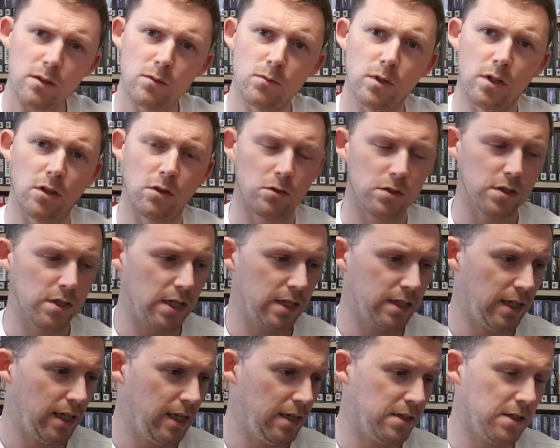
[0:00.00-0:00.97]
alongside
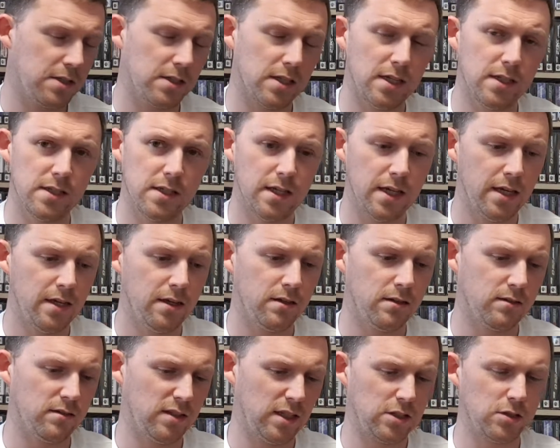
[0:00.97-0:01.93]
ISS 98.
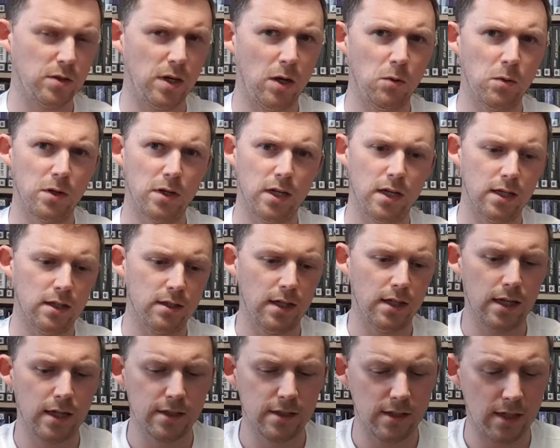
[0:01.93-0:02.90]
That's how
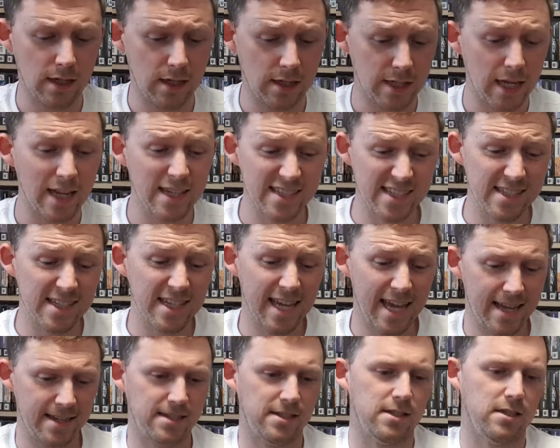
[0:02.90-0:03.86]
I'd hazard a
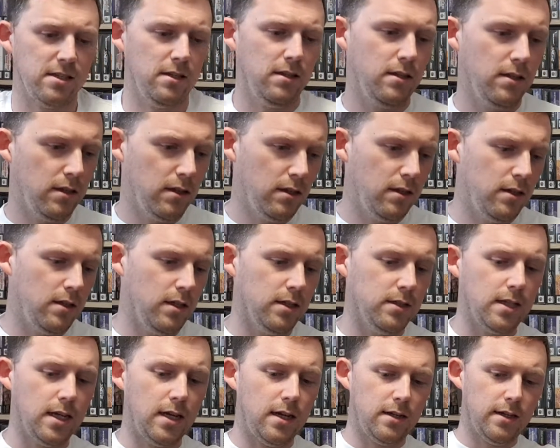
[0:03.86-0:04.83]
guess
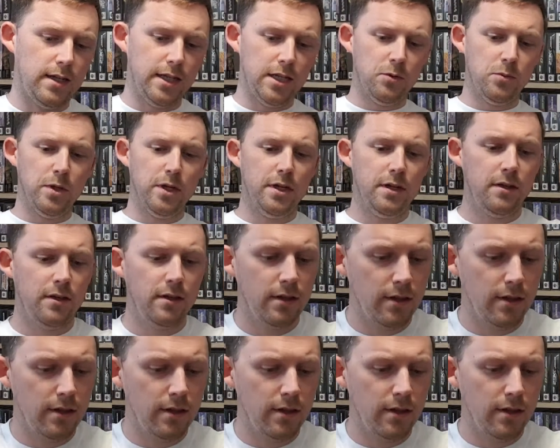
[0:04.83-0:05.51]
at that anyway.